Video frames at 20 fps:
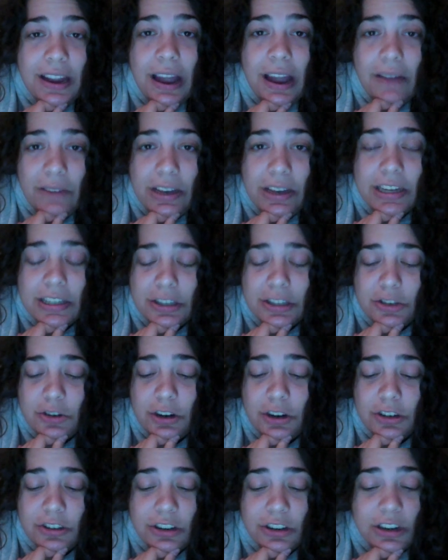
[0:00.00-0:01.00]
heavy
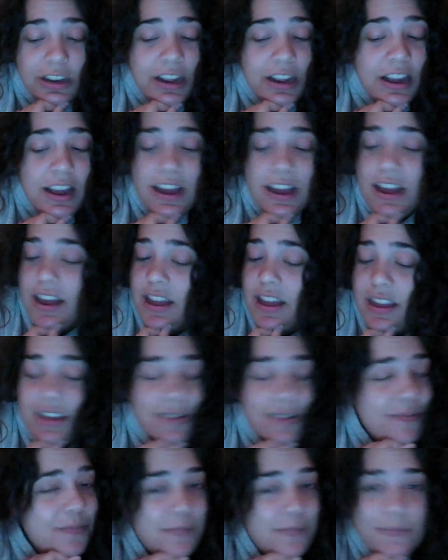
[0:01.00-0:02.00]
construction.
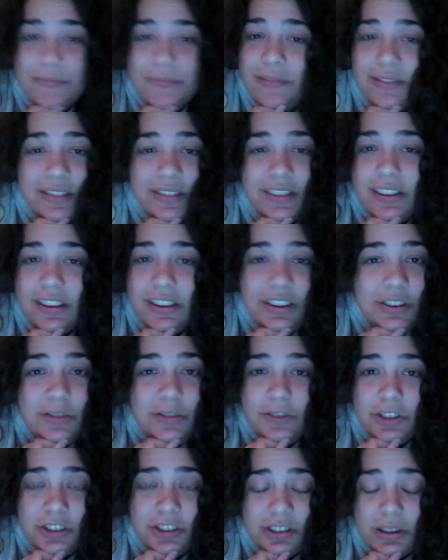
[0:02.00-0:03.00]

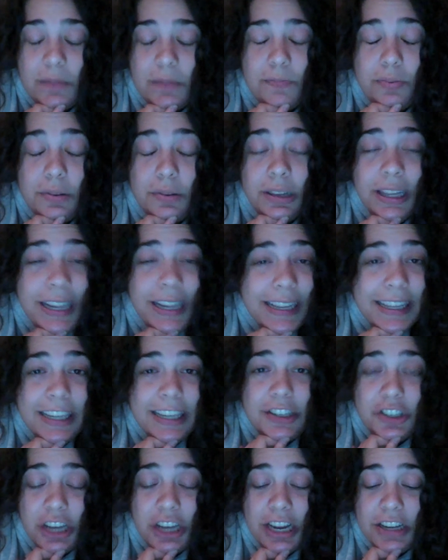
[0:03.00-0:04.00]
You just
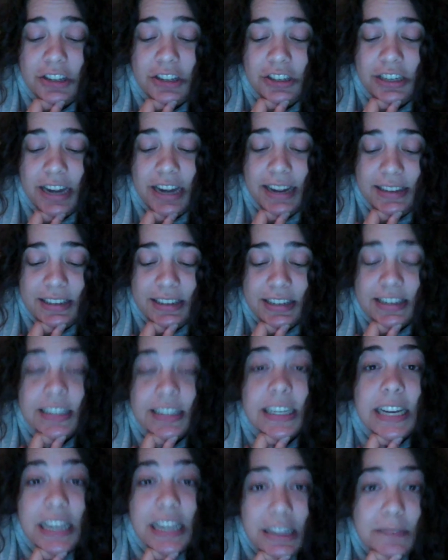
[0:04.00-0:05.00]
completely changed
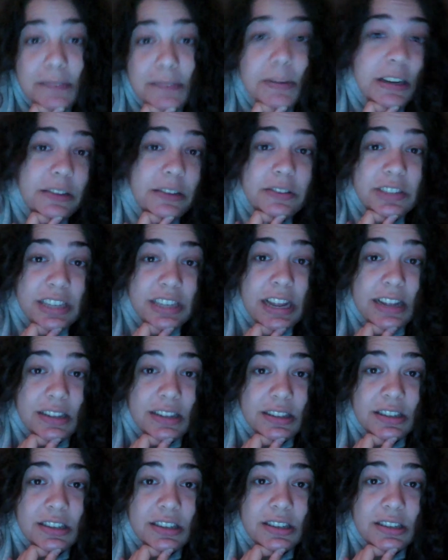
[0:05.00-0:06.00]
tenses in the middle of a
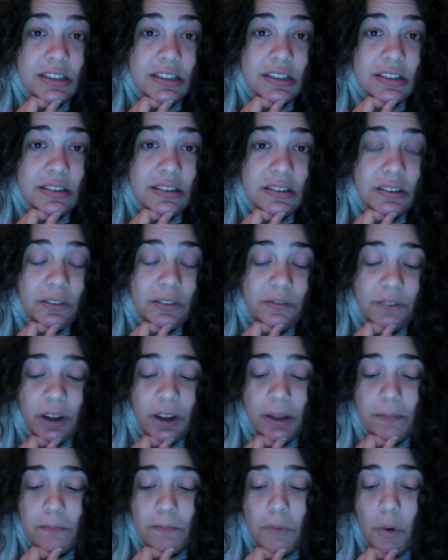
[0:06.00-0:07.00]
sentence.
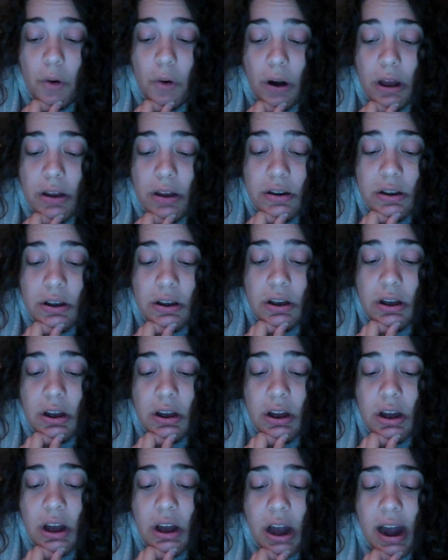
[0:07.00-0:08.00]
Fucking moron.
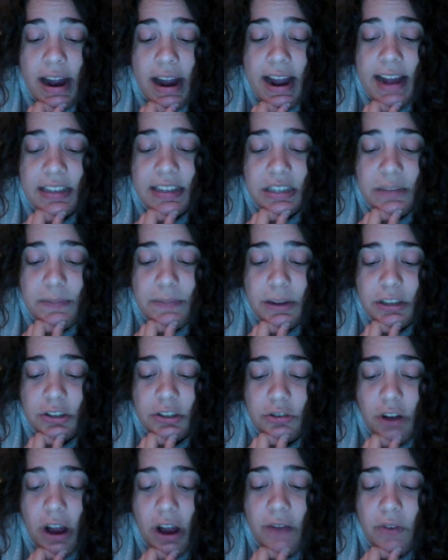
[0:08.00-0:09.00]
I asked the
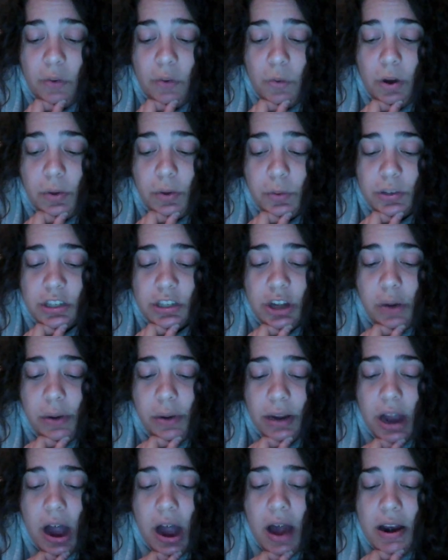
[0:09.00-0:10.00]
bus driver what was
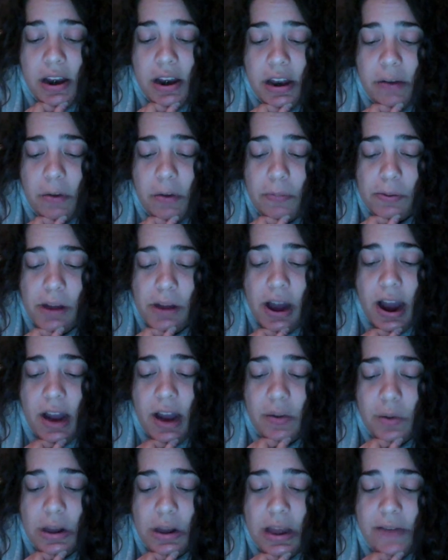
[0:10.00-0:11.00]
going on, and he
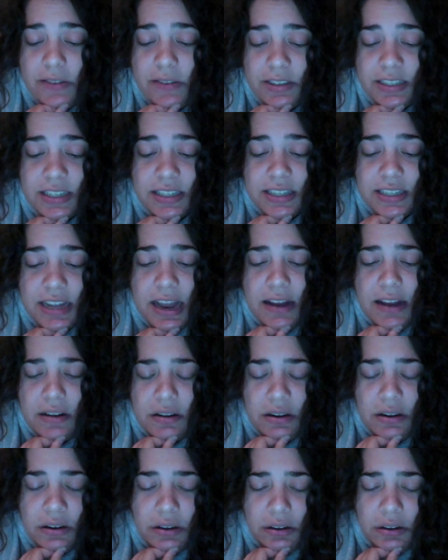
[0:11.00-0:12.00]
replied, well, ever since that
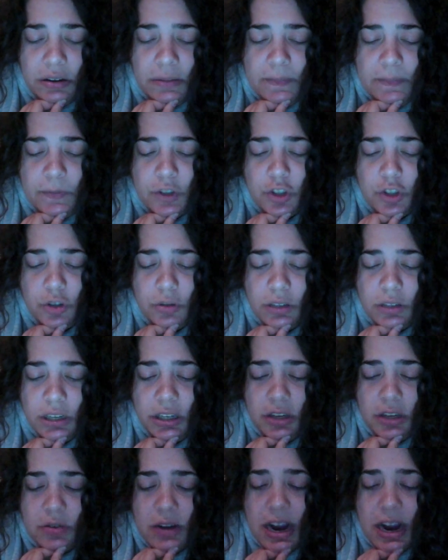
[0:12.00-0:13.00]

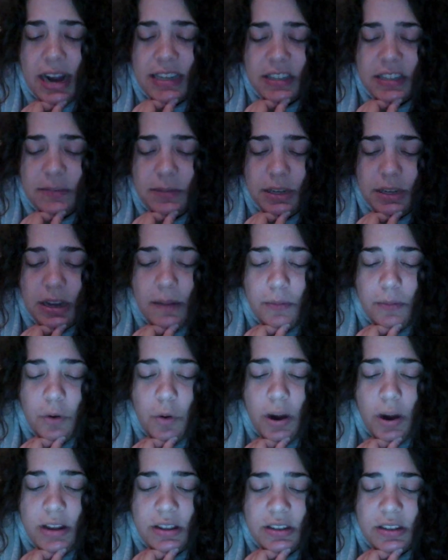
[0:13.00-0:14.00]
shooting, you guys have become
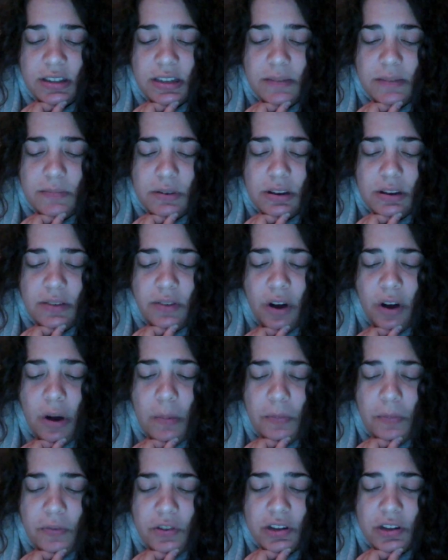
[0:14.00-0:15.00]
quite the symbol of
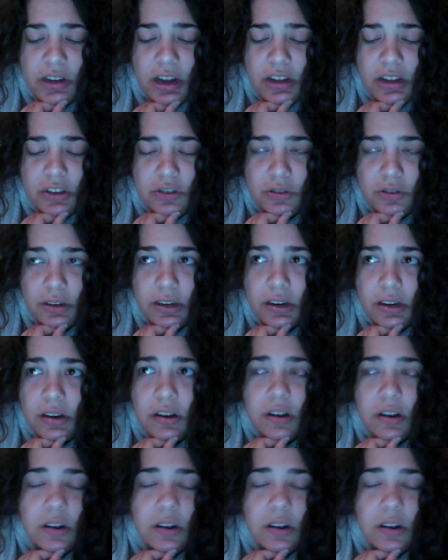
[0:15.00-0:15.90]
hope for the country.